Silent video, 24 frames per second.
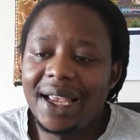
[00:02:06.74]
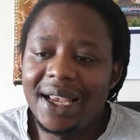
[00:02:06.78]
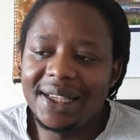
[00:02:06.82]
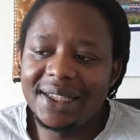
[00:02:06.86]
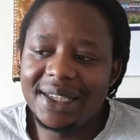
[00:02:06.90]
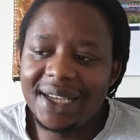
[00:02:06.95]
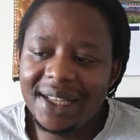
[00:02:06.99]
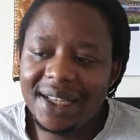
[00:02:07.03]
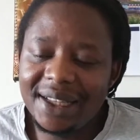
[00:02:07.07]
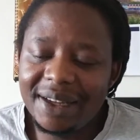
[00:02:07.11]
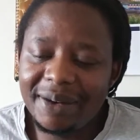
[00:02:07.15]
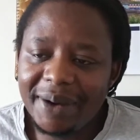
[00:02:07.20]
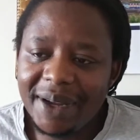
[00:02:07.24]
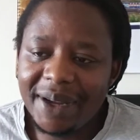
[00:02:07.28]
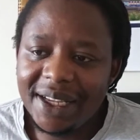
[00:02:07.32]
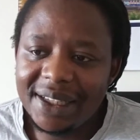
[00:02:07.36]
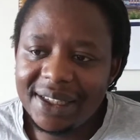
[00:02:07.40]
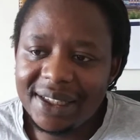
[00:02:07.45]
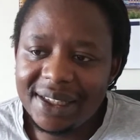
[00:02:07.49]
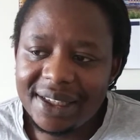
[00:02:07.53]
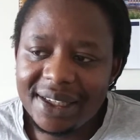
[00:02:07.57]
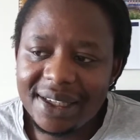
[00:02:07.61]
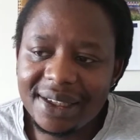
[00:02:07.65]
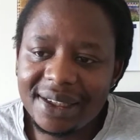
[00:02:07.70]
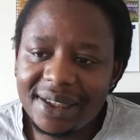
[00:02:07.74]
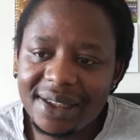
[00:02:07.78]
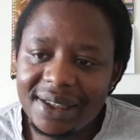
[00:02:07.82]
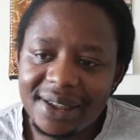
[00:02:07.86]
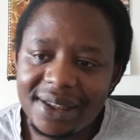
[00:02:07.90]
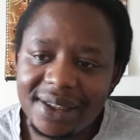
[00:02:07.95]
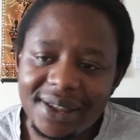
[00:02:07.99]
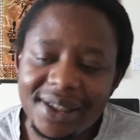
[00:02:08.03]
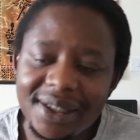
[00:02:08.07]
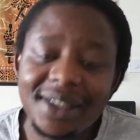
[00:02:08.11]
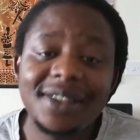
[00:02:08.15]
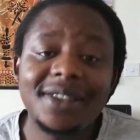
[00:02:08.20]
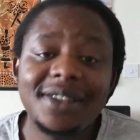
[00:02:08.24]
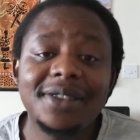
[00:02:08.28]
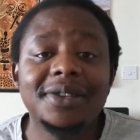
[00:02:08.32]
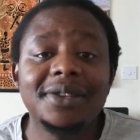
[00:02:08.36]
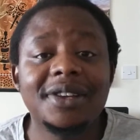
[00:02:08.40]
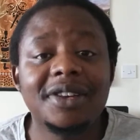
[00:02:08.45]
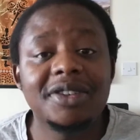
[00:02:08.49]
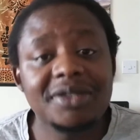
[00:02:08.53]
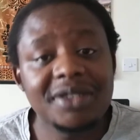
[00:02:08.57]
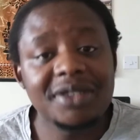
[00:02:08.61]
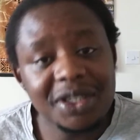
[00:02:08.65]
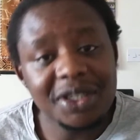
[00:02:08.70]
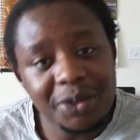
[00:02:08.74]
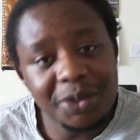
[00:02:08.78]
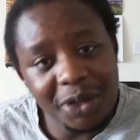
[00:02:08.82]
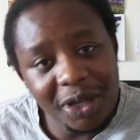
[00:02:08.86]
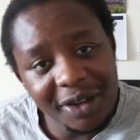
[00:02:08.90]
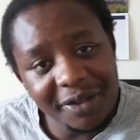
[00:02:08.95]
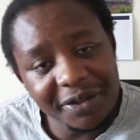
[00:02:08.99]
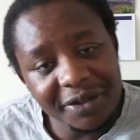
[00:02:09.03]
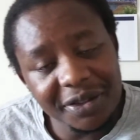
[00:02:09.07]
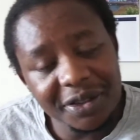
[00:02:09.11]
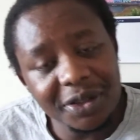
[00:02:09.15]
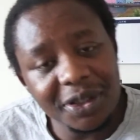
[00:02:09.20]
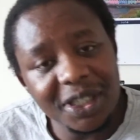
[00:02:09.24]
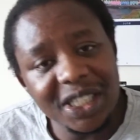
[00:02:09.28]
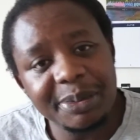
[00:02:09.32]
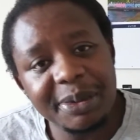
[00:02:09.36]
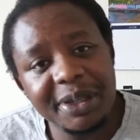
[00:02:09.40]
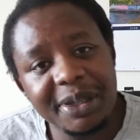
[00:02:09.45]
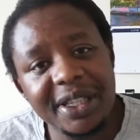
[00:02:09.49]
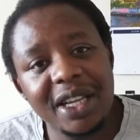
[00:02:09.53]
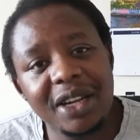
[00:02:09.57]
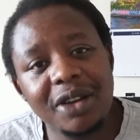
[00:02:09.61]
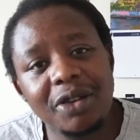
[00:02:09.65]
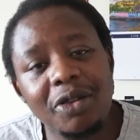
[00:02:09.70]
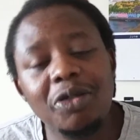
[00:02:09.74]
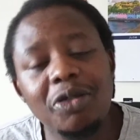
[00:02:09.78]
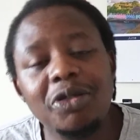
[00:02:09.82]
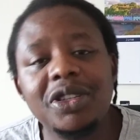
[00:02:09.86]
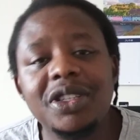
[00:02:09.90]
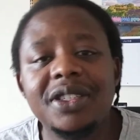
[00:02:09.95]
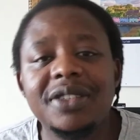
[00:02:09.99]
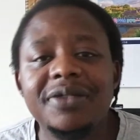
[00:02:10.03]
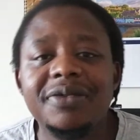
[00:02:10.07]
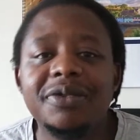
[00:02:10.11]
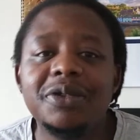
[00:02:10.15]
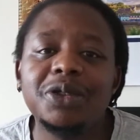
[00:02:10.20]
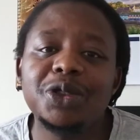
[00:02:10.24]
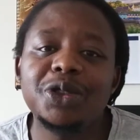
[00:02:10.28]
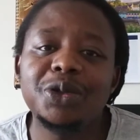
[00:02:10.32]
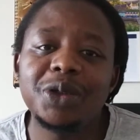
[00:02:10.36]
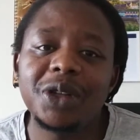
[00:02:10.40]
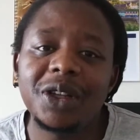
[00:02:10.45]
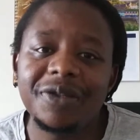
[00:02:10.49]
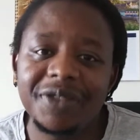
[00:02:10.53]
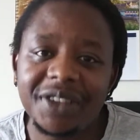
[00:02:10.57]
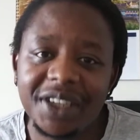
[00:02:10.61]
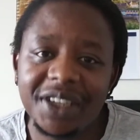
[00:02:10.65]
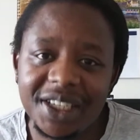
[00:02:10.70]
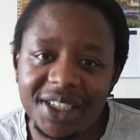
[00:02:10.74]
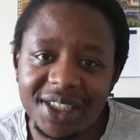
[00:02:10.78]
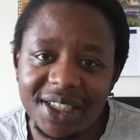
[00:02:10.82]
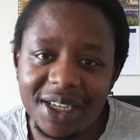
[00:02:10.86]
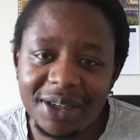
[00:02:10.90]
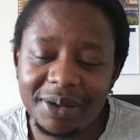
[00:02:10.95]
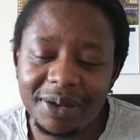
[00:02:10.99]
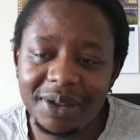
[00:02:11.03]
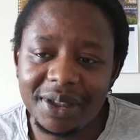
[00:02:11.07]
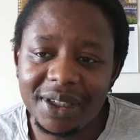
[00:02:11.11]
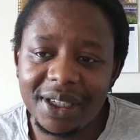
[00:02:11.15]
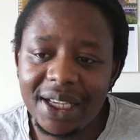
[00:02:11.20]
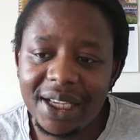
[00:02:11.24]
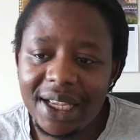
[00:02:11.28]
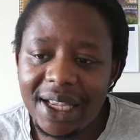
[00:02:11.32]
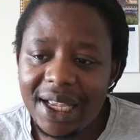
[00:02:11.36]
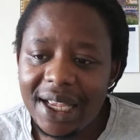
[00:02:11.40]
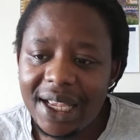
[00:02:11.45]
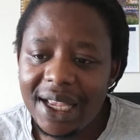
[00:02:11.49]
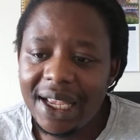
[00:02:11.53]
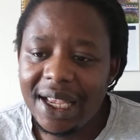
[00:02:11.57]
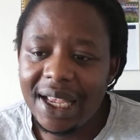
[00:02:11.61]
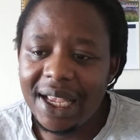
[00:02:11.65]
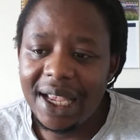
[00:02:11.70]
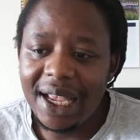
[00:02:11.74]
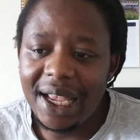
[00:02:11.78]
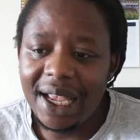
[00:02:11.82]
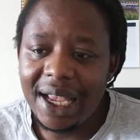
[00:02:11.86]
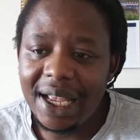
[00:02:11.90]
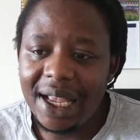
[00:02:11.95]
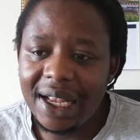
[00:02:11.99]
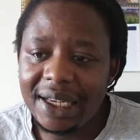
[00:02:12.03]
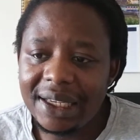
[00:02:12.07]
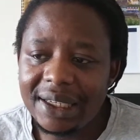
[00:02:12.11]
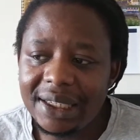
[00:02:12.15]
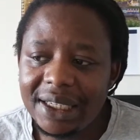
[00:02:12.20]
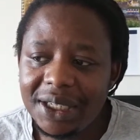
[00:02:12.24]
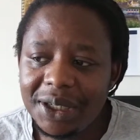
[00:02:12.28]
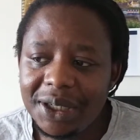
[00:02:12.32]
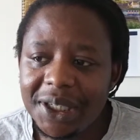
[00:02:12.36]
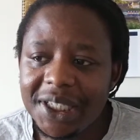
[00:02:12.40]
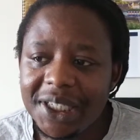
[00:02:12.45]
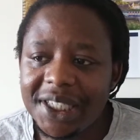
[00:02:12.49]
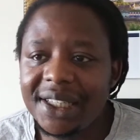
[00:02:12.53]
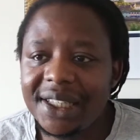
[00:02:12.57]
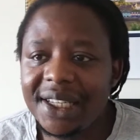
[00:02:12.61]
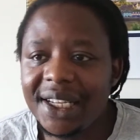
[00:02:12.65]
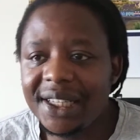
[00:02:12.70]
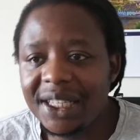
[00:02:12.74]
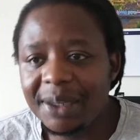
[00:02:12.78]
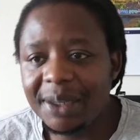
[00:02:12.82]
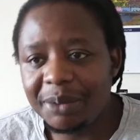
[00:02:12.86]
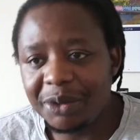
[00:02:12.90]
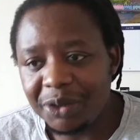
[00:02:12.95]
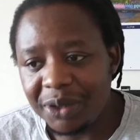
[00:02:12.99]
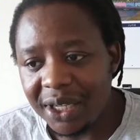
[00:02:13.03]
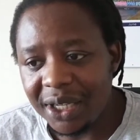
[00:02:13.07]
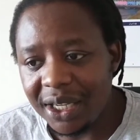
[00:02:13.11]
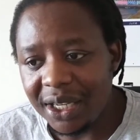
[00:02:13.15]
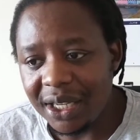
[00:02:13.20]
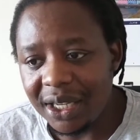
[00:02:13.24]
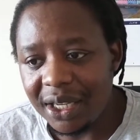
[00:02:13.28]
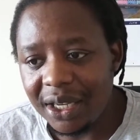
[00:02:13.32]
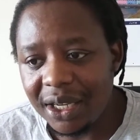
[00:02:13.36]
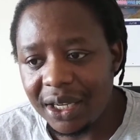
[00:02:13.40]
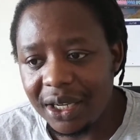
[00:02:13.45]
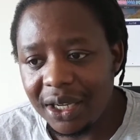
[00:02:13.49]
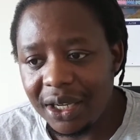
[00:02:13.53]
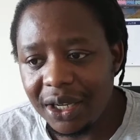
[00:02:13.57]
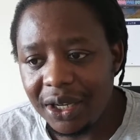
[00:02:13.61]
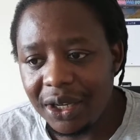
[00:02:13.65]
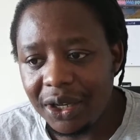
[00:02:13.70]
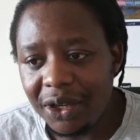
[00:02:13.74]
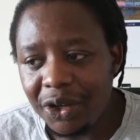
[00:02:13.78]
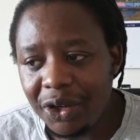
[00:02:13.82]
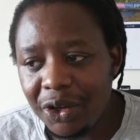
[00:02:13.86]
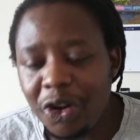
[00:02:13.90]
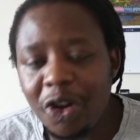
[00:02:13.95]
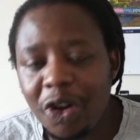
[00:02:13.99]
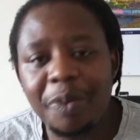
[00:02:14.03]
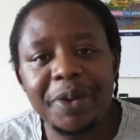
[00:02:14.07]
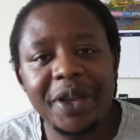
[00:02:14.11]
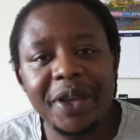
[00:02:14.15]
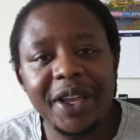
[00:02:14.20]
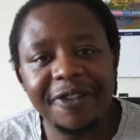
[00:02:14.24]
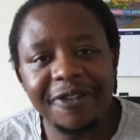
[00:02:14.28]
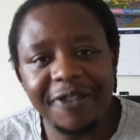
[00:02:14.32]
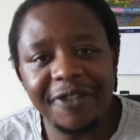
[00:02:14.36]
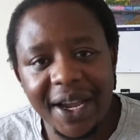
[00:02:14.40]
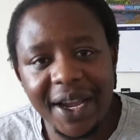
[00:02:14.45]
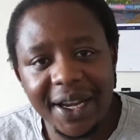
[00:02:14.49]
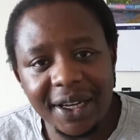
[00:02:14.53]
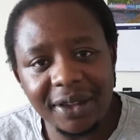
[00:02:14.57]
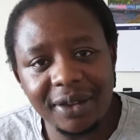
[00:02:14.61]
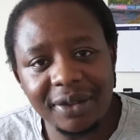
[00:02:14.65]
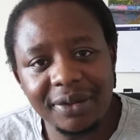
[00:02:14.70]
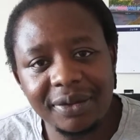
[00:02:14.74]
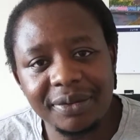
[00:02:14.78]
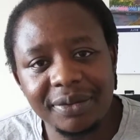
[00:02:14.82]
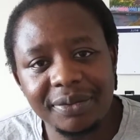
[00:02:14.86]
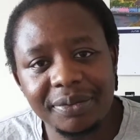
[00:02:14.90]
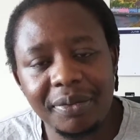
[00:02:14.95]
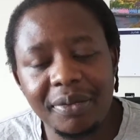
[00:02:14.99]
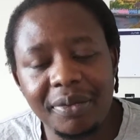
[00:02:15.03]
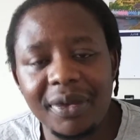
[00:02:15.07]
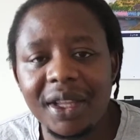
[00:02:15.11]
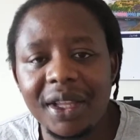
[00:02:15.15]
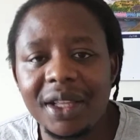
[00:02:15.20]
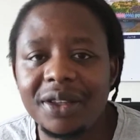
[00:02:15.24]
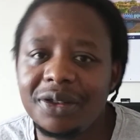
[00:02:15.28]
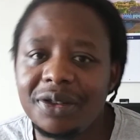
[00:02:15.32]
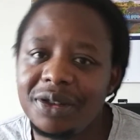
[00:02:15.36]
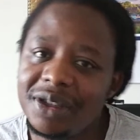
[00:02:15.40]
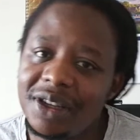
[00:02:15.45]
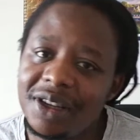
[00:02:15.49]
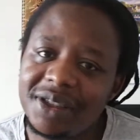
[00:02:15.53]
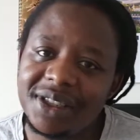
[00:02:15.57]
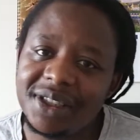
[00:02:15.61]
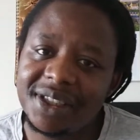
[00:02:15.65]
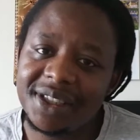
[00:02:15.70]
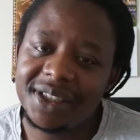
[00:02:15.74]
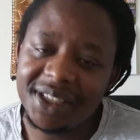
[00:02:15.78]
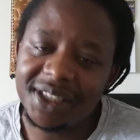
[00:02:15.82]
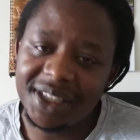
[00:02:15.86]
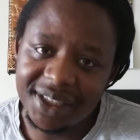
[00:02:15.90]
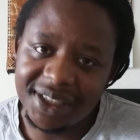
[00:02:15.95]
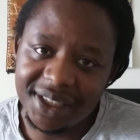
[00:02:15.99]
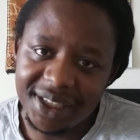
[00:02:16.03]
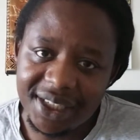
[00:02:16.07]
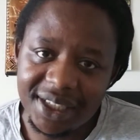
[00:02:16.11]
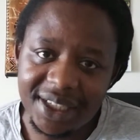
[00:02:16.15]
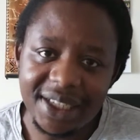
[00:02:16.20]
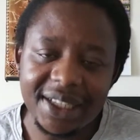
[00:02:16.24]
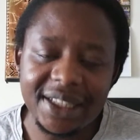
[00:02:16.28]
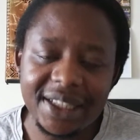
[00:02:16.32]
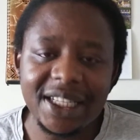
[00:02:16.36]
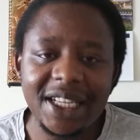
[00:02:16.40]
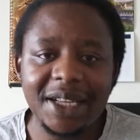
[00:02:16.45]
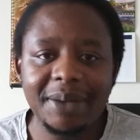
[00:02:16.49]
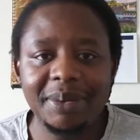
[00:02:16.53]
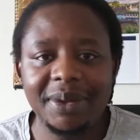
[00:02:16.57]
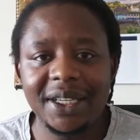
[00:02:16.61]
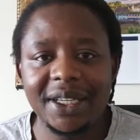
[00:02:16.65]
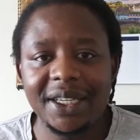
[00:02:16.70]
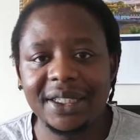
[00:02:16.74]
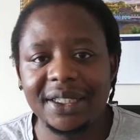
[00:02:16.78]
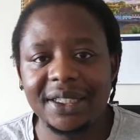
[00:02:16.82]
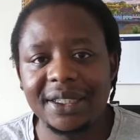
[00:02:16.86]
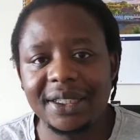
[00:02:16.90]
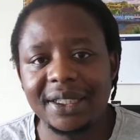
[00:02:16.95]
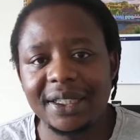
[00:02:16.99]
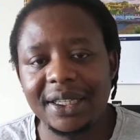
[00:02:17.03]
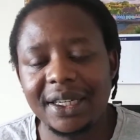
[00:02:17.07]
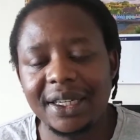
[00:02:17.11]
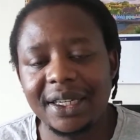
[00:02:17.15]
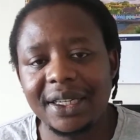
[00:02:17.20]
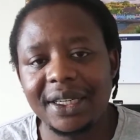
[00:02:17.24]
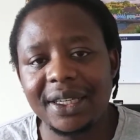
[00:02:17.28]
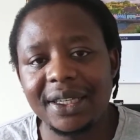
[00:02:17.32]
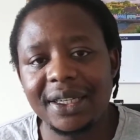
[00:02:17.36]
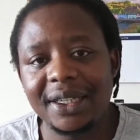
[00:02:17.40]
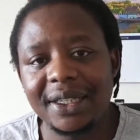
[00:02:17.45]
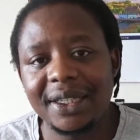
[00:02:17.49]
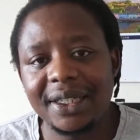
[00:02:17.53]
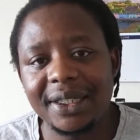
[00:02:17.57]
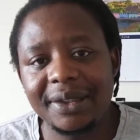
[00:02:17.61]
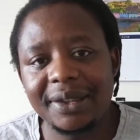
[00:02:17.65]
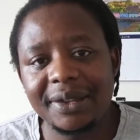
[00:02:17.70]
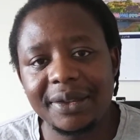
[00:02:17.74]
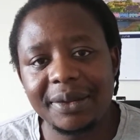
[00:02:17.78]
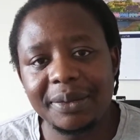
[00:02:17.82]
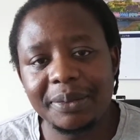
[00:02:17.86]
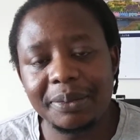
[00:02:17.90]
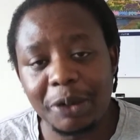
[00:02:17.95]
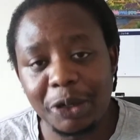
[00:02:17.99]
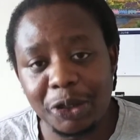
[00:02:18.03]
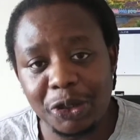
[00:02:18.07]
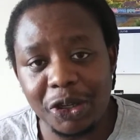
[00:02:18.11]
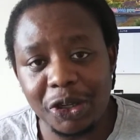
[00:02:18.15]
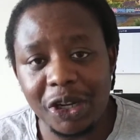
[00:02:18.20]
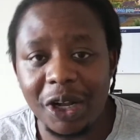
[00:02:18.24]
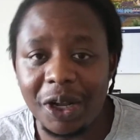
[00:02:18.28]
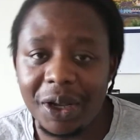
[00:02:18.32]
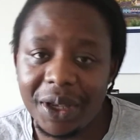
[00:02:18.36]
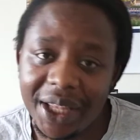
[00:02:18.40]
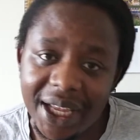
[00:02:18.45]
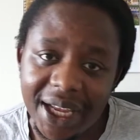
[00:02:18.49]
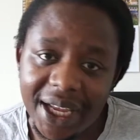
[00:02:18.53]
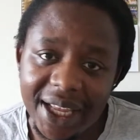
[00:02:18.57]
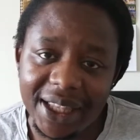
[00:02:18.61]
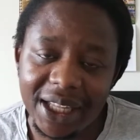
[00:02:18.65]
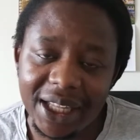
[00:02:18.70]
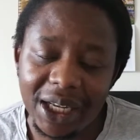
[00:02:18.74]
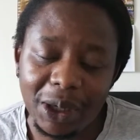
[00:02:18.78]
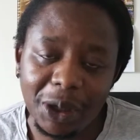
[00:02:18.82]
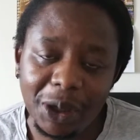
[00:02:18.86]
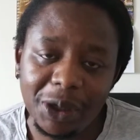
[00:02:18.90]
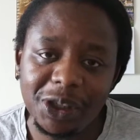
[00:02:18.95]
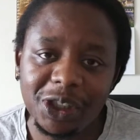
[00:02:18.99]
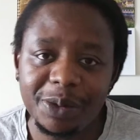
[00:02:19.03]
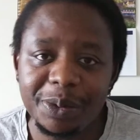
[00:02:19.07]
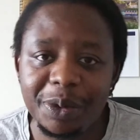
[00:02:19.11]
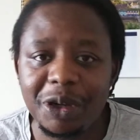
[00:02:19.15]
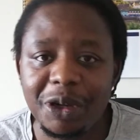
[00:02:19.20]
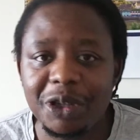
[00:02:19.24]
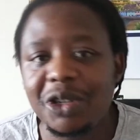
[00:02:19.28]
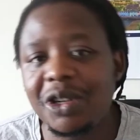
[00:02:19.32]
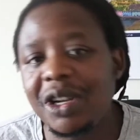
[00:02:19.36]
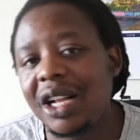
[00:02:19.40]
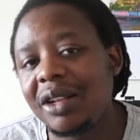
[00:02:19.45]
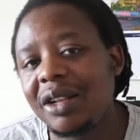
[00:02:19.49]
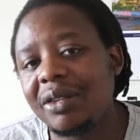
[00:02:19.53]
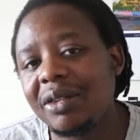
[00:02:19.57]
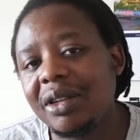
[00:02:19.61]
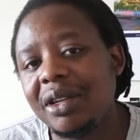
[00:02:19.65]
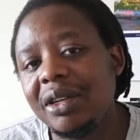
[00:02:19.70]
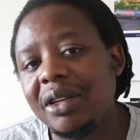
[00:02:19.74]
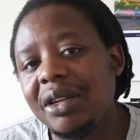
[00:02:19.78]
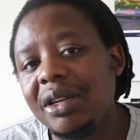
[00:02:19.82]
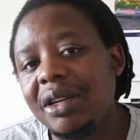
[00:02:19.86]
He's had the reins since 2012, so he's been their coach for 12 years now. And, he's led them to the European final in 2016. They played Portugal there and they lost to Portugal.